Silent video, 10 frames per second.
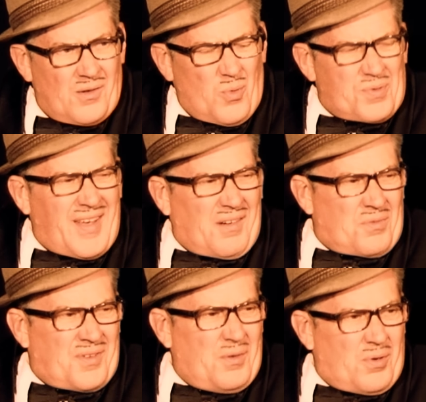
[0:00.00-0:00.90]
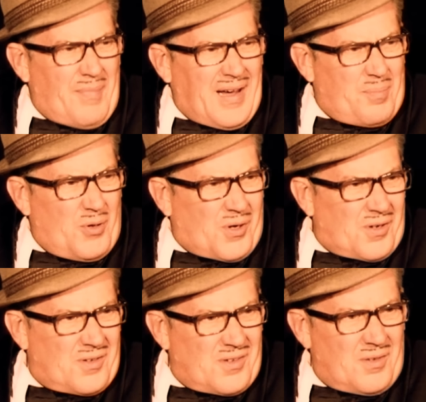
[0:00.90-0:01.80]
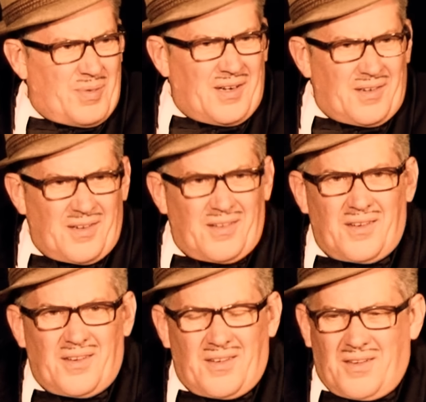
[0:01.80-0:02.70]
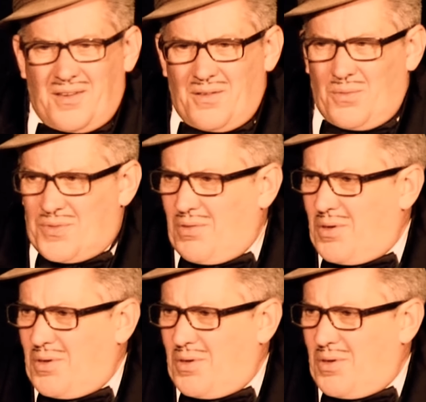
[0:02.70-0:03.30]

What's that got to do with my book? I mean, what sort of